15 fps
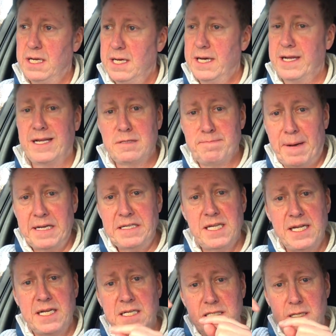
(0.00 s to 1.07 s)
and it's
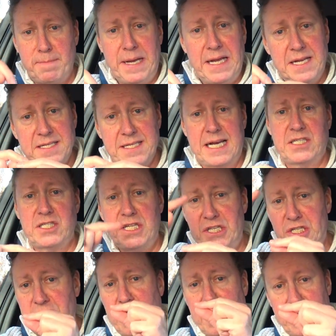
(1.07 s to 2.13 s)
basically because the bead is actually
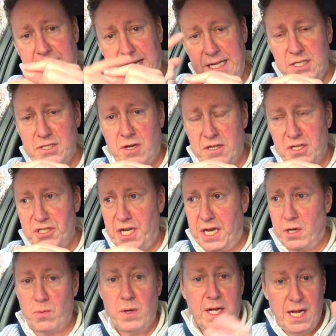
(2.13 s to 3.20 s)
stuck inside the
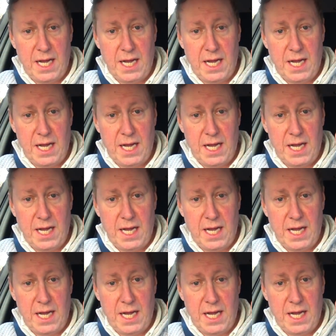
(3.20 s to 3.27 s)
channel.